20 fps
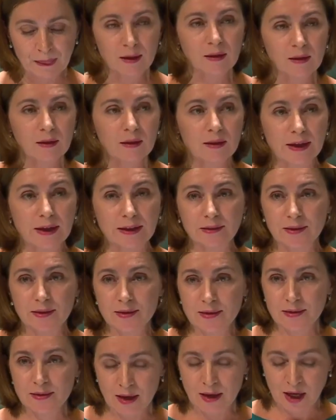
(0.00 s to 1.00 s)

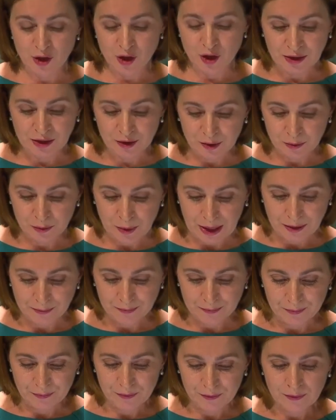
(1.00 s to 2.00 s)
Ladies and gentlemen,
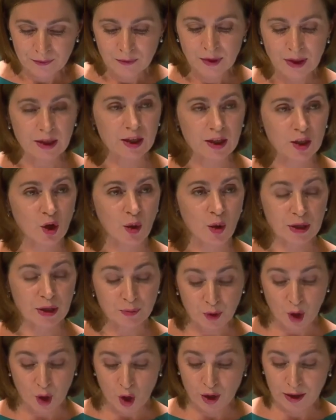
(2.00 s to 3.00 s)
economic
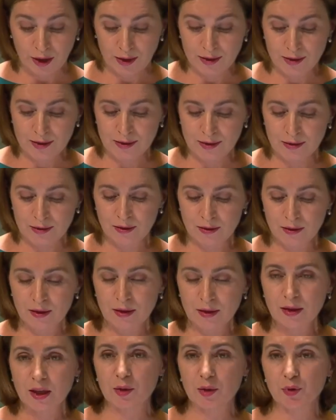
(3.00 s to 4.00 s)
progress,
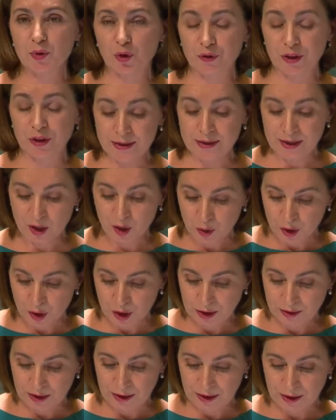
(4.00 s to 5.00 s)
improving
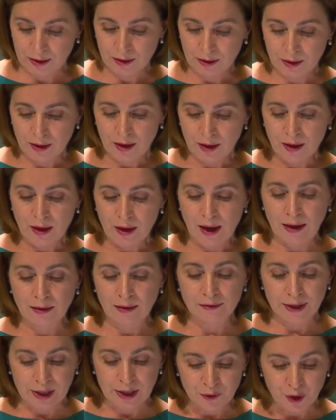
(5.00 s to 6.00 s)
security, and
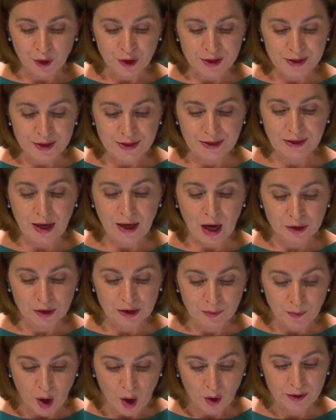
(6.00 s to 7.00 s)
reinforcing our
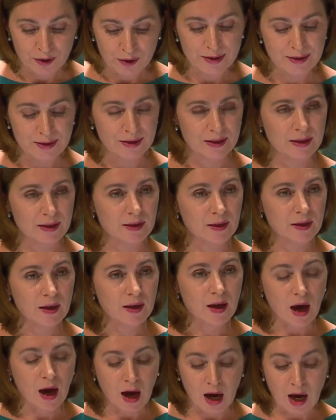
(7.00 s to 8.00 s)
democracy
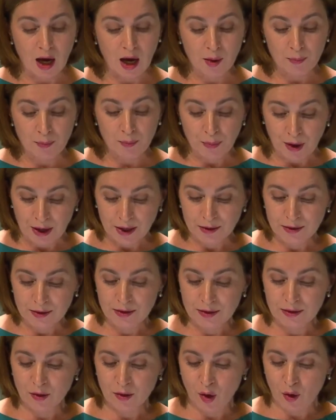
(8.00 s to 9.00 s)
are part
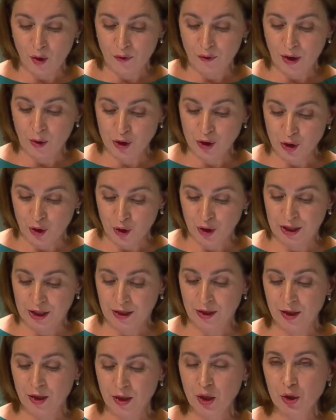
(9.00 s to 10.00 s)
of our
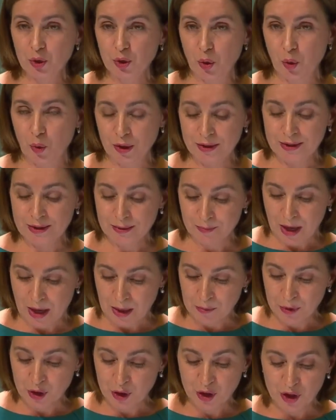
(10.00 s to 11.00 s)
journey towards
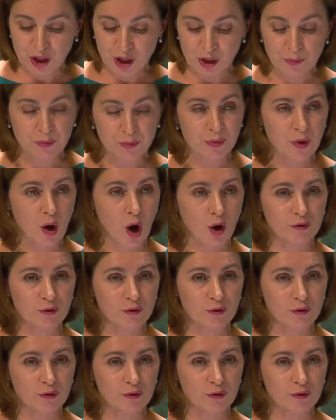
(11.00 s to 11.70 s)
membership of the